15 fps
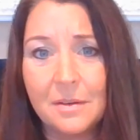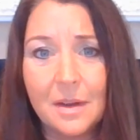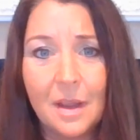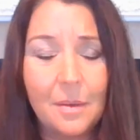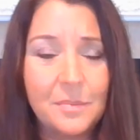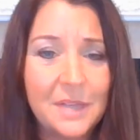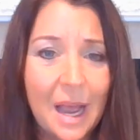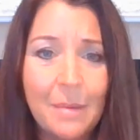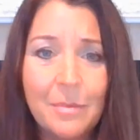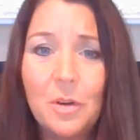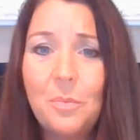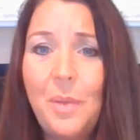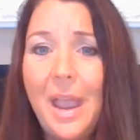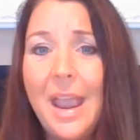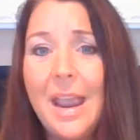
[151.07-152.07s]

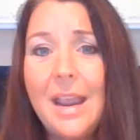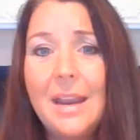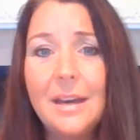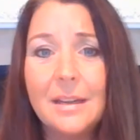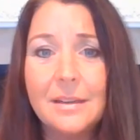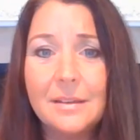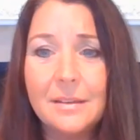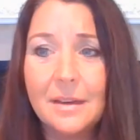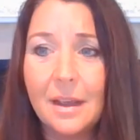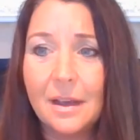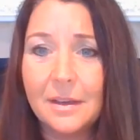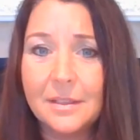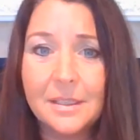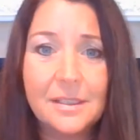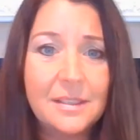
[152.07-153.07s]
abdominal pain
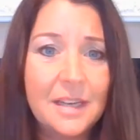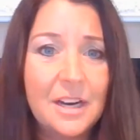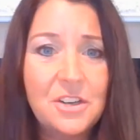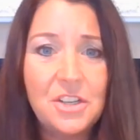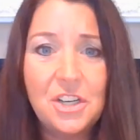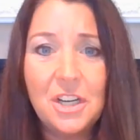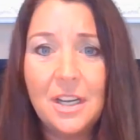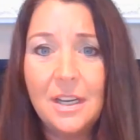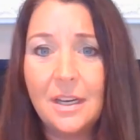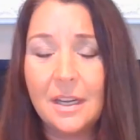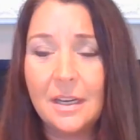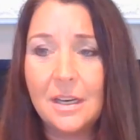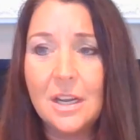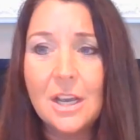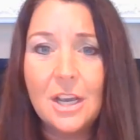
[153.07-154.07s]
and distension,
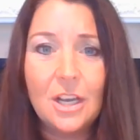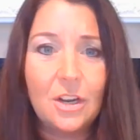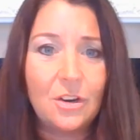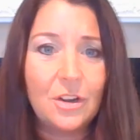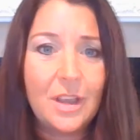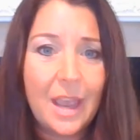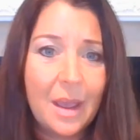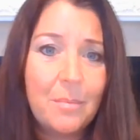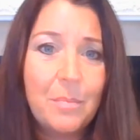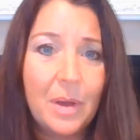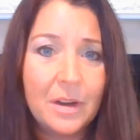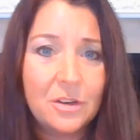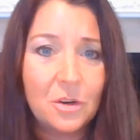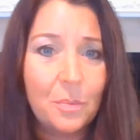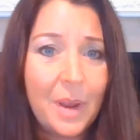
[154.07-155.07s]
and you can't
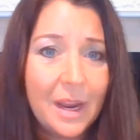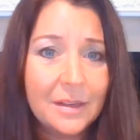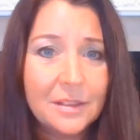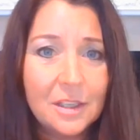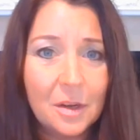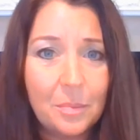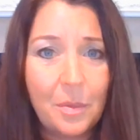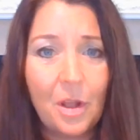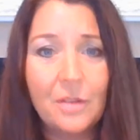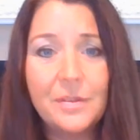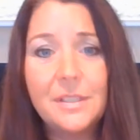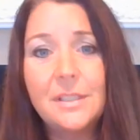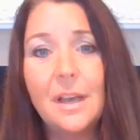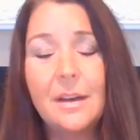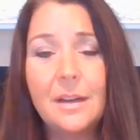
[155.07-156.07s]
button your pants up all of a
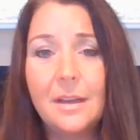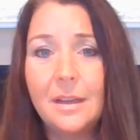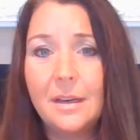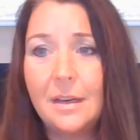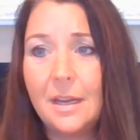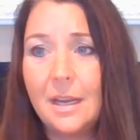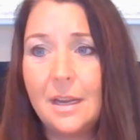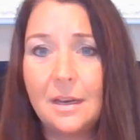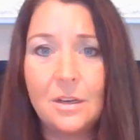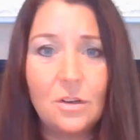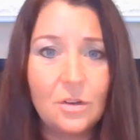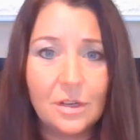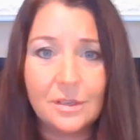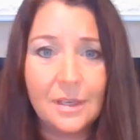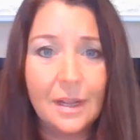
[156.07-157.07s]
sudden. And
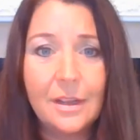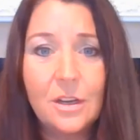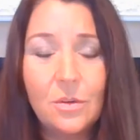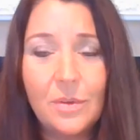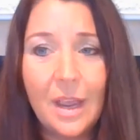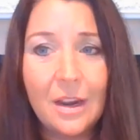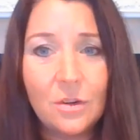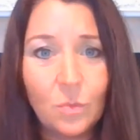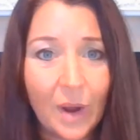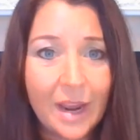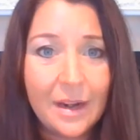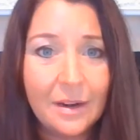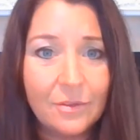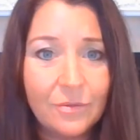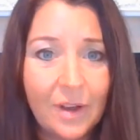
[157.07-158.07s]
it's not like you gained
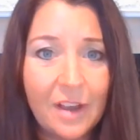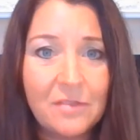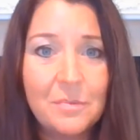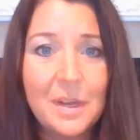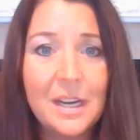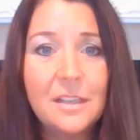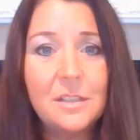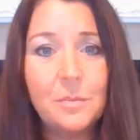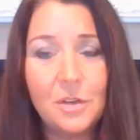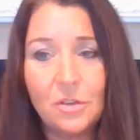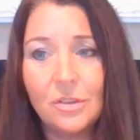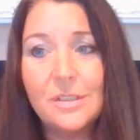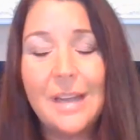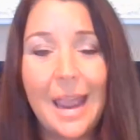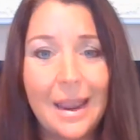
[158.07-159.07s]
weight in 5 minutes, but you
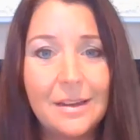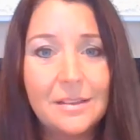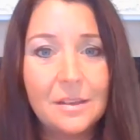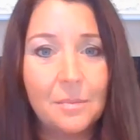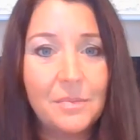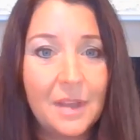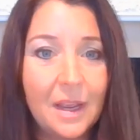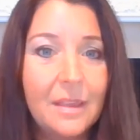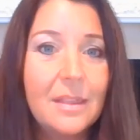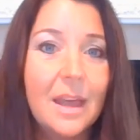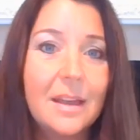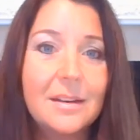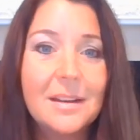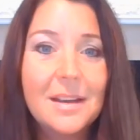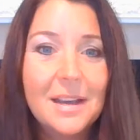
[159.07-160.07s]
just ate something
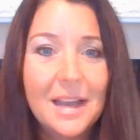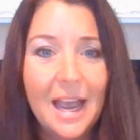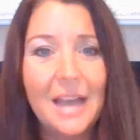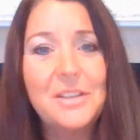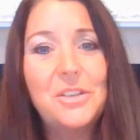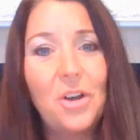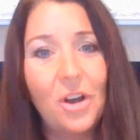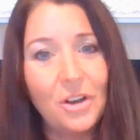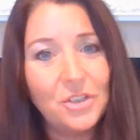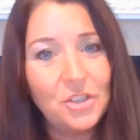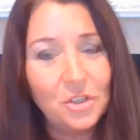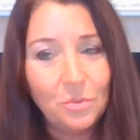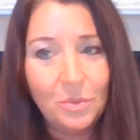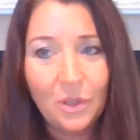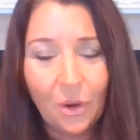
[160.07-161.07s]
that has caused
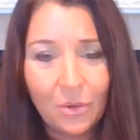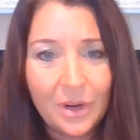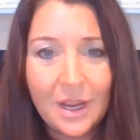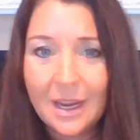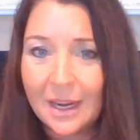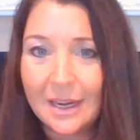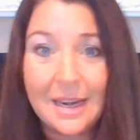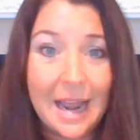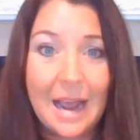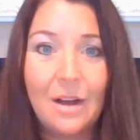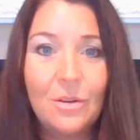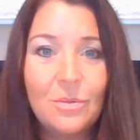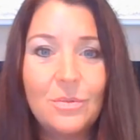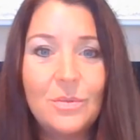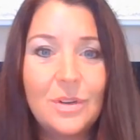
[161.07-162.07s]
you bloating, and
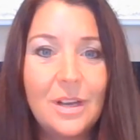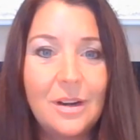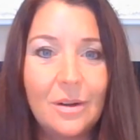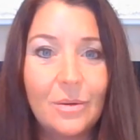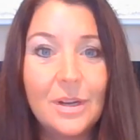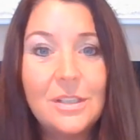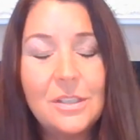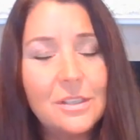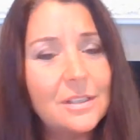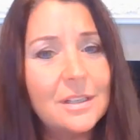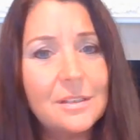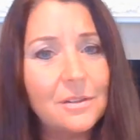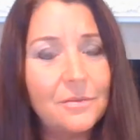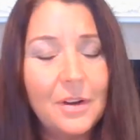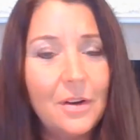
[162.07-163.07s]
now
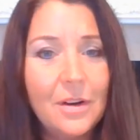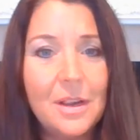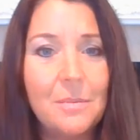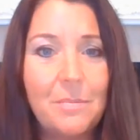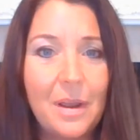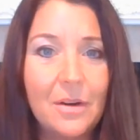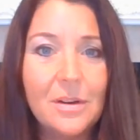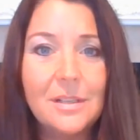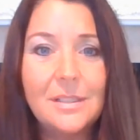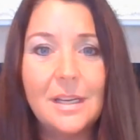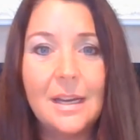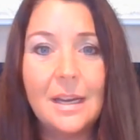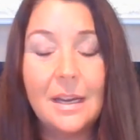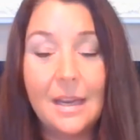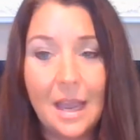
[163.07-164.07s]
it's a very
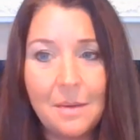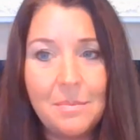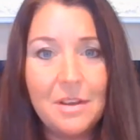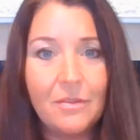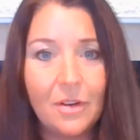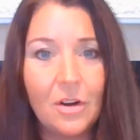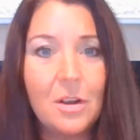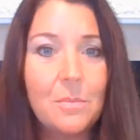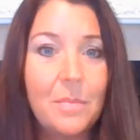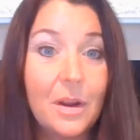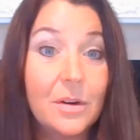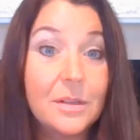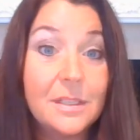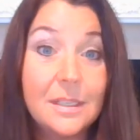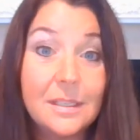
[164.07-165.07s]
embarrassing, can be a very
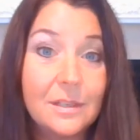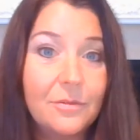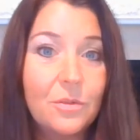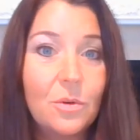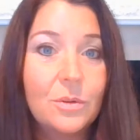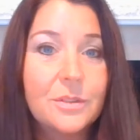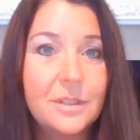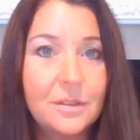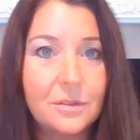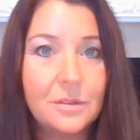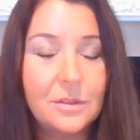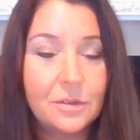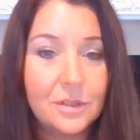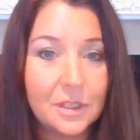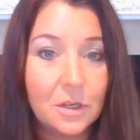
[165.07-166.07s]
embarrassing, difficult
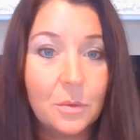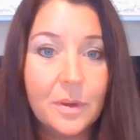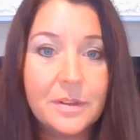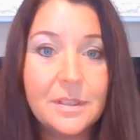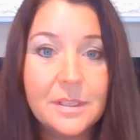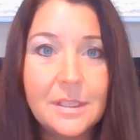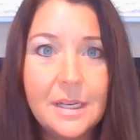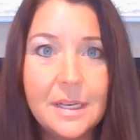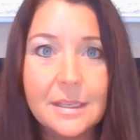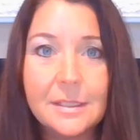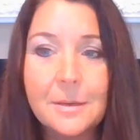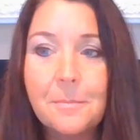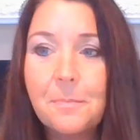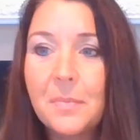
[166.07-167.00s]
to deal with disease.